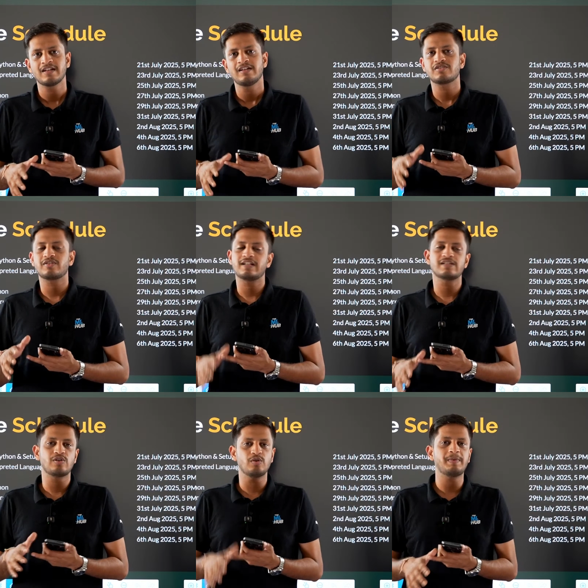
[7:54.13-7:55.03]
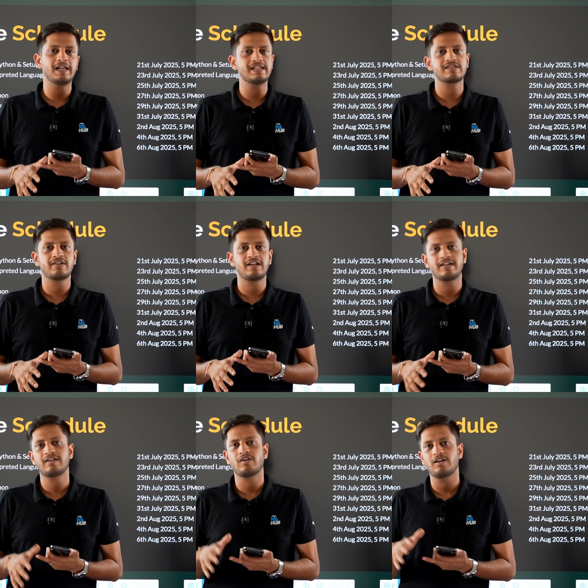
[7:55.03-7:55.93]
So there is a new playlist
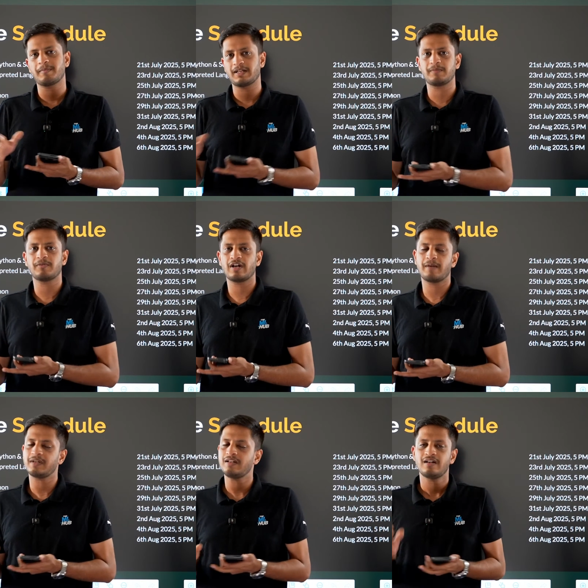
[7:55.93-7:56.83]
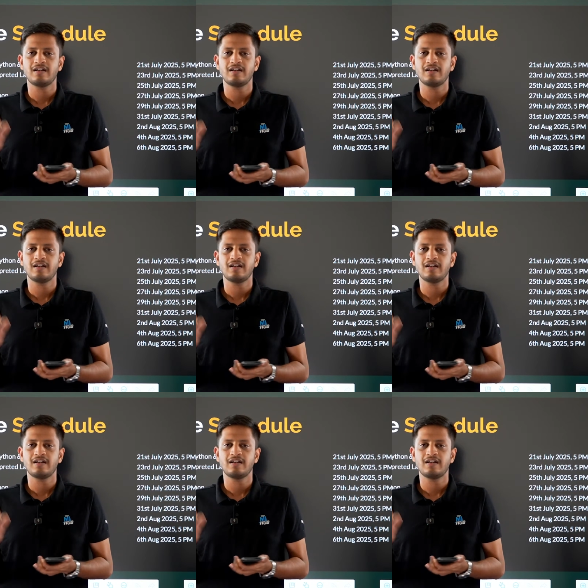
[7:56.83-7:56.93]
created called Python Programming